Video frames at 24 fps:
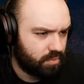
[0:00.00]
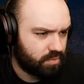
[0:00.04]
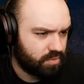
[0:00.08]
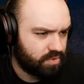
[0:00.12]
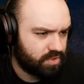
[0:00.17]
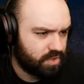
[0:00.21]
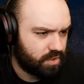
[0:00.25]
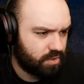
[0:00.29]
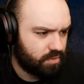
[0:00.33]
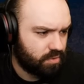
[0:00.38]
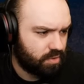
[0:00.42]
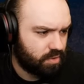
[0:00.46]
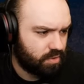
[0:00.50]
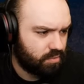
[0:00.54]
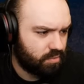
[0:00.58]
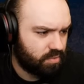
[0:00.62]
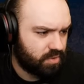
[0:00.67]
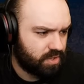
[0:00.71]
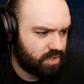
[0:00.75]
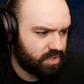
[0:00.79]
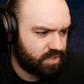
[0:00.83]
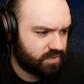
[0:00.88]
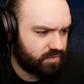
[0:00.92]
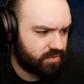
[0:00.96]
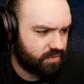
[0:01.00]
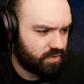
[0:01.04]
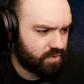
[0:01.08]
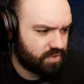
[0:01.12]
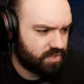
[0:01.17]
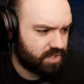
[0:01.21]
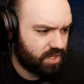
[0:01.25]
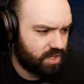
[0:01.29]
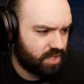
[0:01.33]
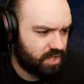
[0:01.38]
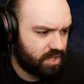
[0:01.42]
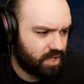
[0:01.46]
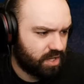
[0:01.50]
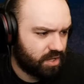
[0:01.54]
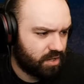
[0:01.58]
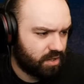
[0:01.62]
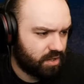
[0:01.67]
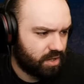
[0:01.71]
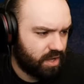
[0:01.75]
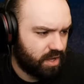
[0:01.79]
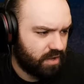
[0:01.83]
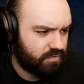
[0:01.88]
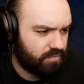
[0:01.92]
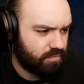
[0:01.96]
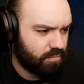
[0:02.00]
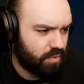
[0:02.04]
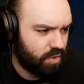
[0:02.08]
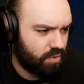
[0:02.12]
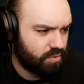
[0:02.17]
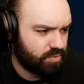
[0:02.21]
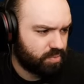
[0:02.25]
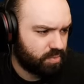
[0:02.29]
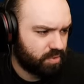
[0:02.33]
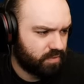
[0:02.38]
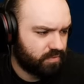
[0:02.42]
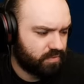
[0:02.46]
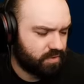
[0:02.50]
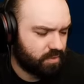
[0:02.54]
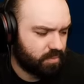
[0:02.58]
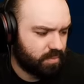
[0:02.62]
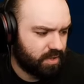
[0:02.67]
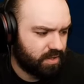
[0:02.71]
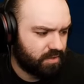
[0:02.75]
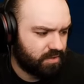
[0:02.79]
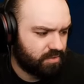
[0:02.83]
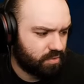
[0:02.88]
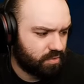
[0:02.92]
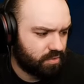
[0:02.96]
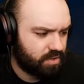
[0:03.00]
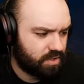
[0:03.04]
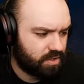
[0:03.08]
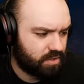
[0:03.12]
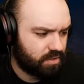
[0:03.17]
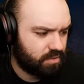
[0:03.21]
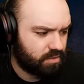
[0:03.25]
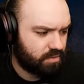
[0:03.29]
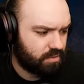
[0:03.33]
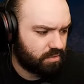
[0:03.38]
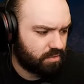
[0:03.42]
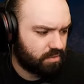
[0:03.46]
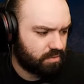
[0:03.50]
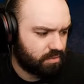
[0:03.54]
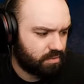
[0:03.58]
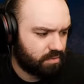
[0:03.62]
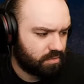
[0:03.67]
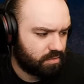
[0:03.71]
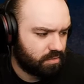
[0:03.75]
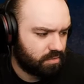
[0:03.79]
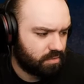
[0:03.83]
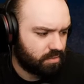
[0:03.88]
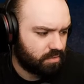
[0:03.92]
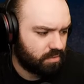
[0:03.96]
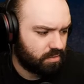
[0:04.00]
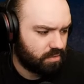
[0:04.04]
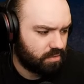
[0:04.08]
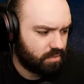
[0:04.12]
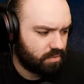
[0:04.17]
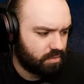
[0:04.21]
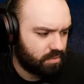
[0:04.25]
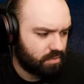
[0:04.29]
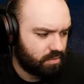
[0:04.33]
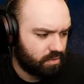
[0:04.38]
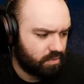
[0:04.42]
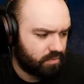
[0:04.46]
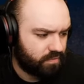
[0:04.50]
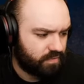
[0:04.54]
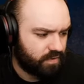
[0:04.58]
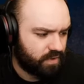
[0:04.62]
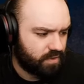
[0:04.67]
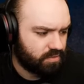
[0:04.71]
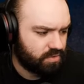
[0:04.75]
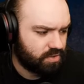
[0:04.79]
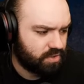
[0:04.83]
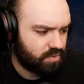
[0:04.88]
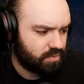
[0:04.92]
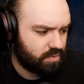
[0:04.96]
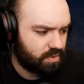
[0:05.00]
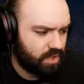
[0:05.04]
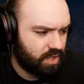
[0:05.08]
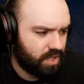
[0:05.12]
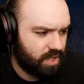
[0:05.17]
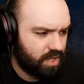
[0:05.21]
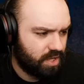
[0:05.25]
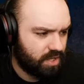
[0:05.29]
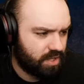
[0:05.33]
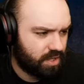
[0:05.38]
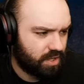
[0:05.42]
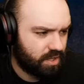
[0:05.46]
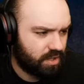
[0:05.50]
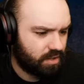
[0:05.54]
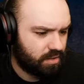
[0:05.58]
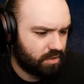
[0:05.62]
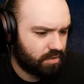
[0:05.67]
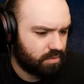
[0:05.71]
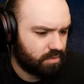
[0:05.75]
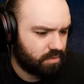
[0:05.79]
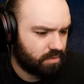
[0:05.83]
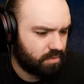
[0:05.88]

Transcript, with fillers: What's going on with this first aid kit? I have multiple of them. I thought that you failed to do any healing.